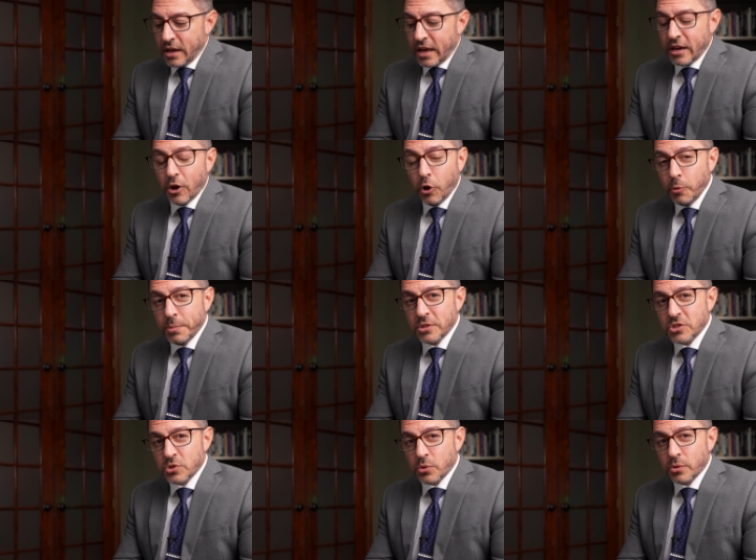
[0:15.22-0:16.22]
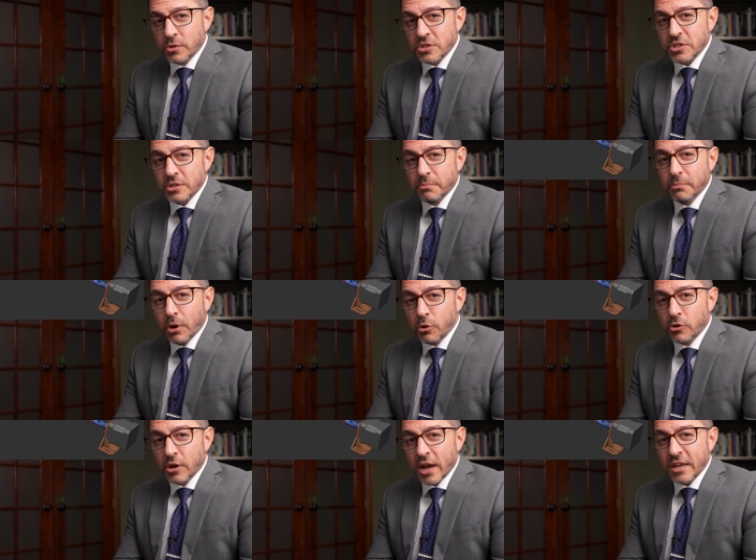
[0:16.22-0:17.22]
an open-source
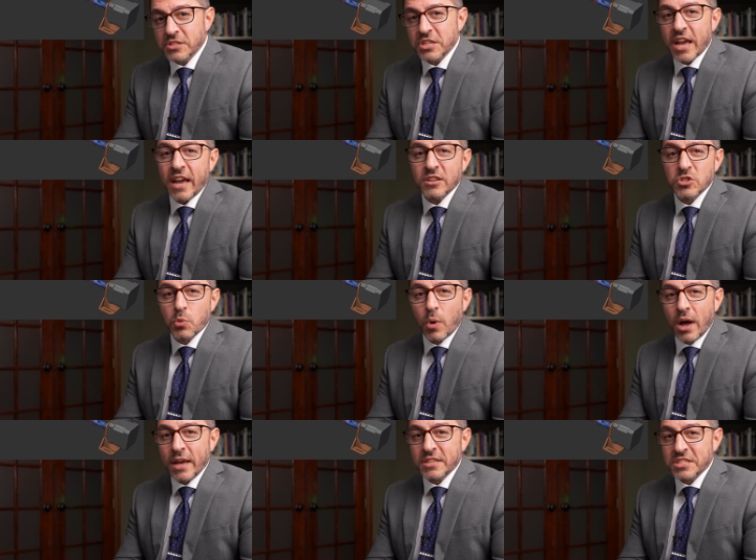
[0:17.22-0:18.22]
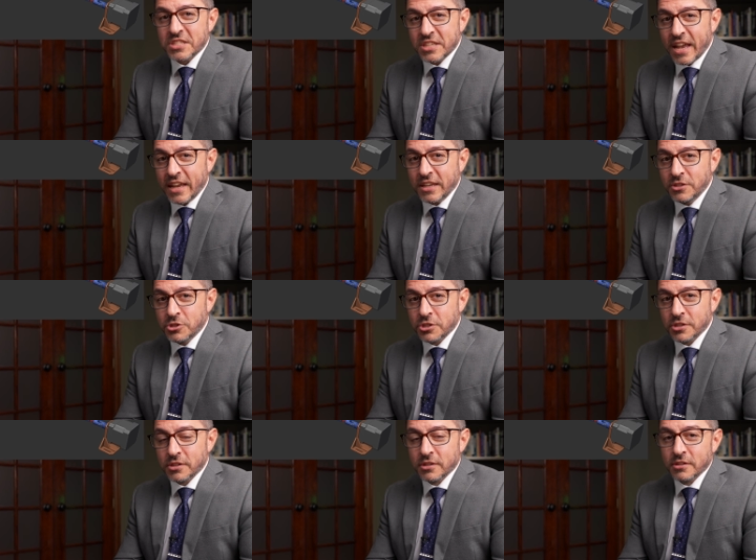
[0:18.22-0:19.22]
motorized X Y stage
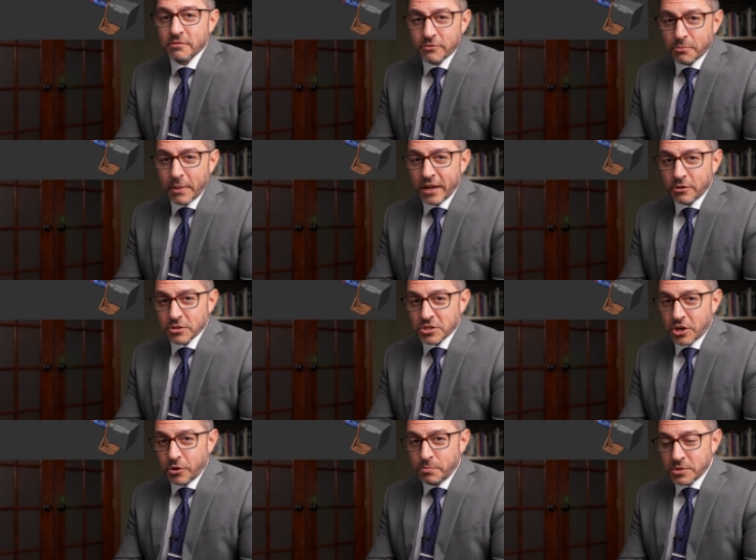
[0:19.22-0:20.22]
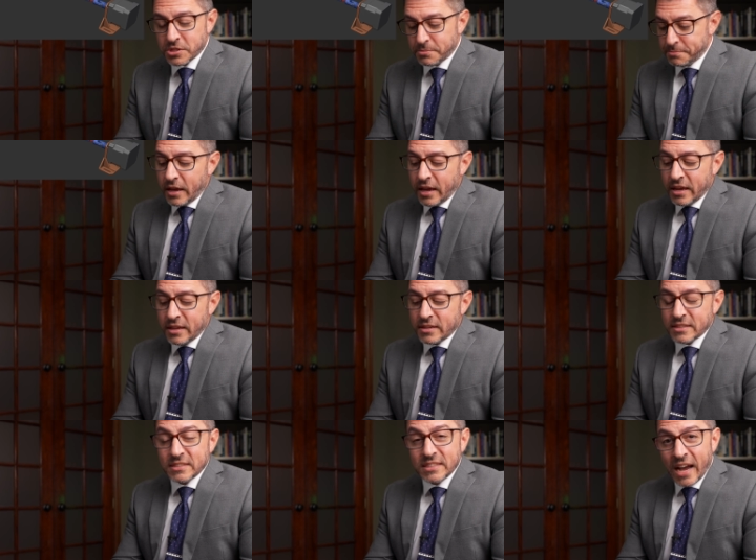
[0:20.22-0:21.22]
for microscopes,
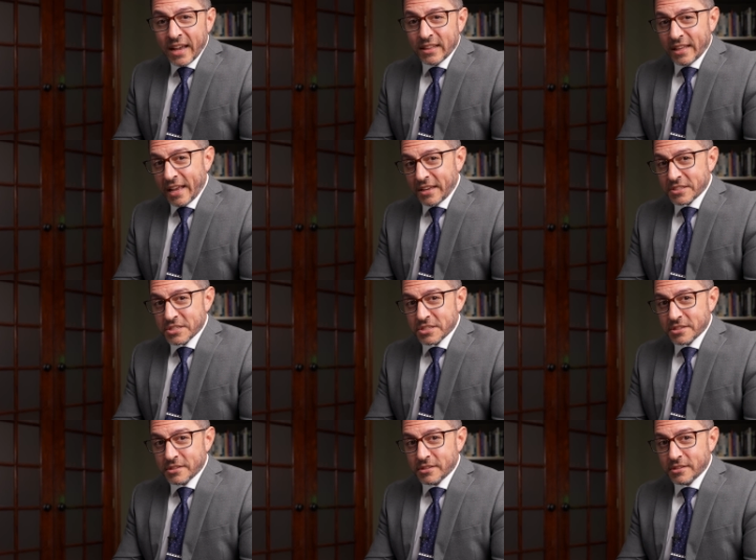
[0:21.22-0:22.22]
and dialects.